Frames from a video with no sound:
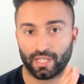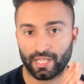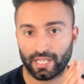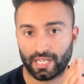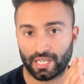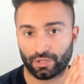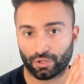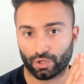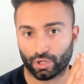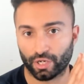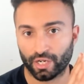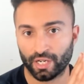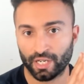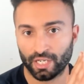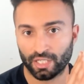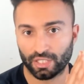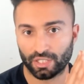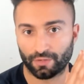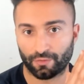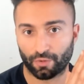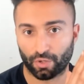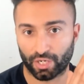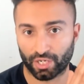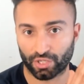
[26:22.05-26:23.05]
either
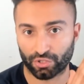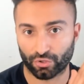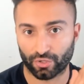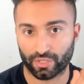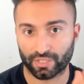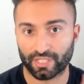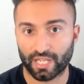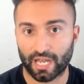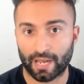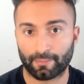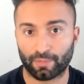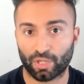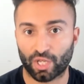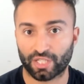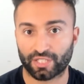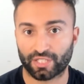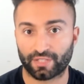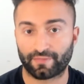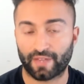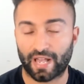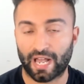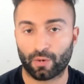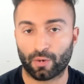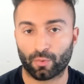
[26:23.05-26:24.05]
devoting certain time blocks
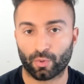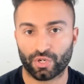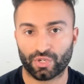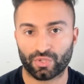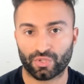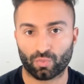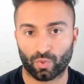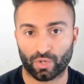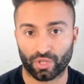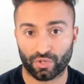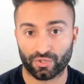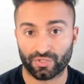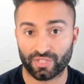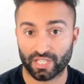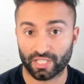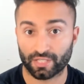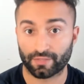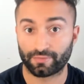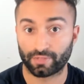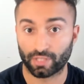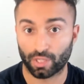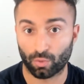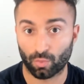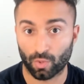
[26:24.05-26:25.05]
of hours where those things
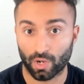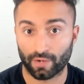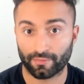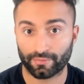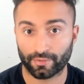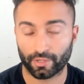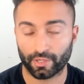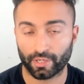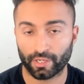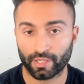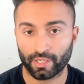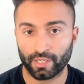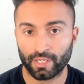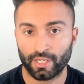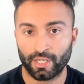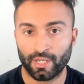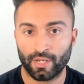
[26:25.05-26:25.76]
flow well for her,